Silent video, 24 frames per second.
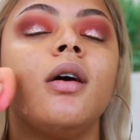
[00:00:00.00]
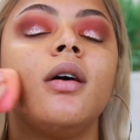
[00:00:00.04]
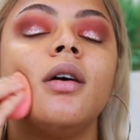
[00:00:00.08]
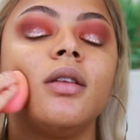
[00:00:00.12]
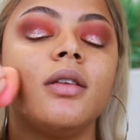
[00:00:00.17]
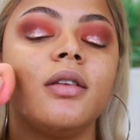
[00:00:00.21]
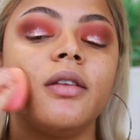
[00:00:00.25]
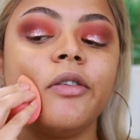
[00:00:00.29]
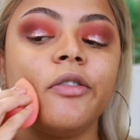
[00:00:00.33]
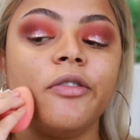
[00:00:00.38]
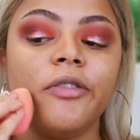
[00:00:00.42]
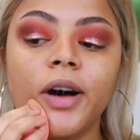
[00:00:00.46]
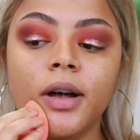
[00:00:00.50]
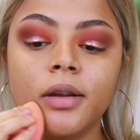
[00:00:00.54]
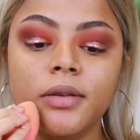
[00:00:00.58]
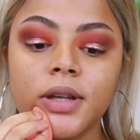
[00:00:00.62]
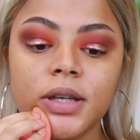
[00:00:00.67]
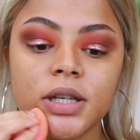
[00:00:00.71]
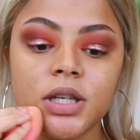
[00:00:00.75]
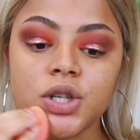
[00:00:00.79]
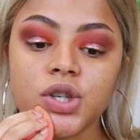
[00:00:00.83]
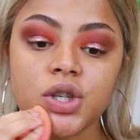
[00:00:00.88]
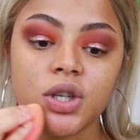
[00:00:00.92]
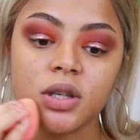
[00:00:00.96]
the
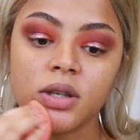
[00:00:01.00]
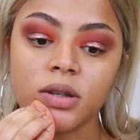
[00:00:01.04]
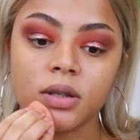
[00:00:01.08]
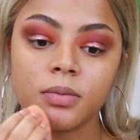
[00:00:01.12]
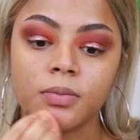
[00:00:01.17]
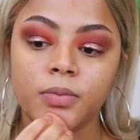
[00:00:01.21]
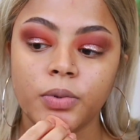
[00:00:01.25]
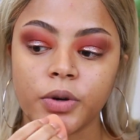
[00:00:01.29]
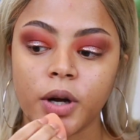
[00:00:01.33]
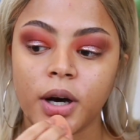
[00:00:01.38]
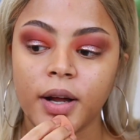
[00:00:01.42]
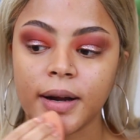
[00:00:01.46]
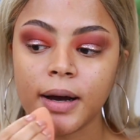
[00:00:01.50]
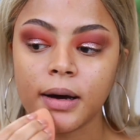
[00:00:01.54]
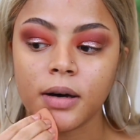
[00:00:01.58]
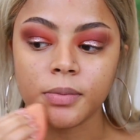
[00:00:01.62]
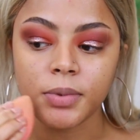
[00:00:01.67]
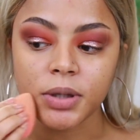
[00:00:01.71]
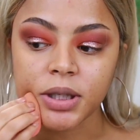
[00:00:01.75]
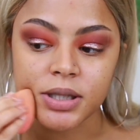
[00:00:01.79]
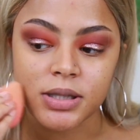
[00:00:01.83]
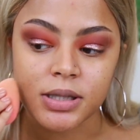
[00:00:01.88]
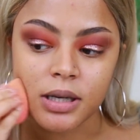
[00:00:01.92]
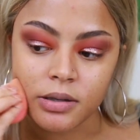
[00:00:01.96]
foundation they brought
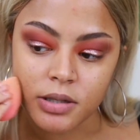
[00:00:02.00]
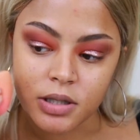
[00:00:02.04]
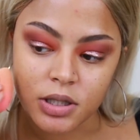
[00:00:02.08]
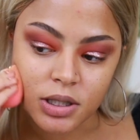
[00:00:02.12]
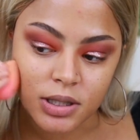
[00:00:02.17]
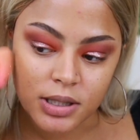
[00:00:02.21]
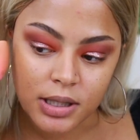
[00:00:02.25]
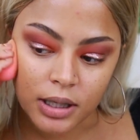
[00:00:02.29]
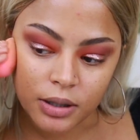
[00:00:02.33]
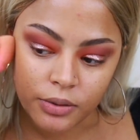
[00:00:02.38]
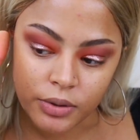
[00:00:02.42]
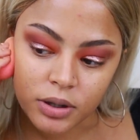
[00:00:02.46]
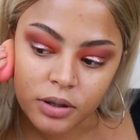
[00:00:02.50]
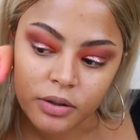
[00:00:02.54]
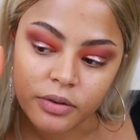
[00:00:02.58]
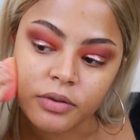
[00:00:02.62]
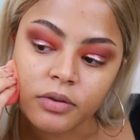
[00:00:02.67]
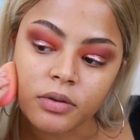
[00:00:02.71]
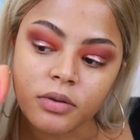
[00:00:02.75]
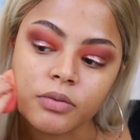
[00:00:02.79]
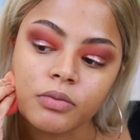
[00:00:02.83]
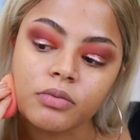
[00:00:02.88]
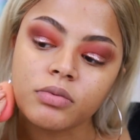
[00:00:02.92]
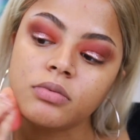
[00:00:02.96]
out, because I was just like, what
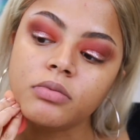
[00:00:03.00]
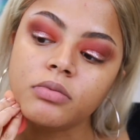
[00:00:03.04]
the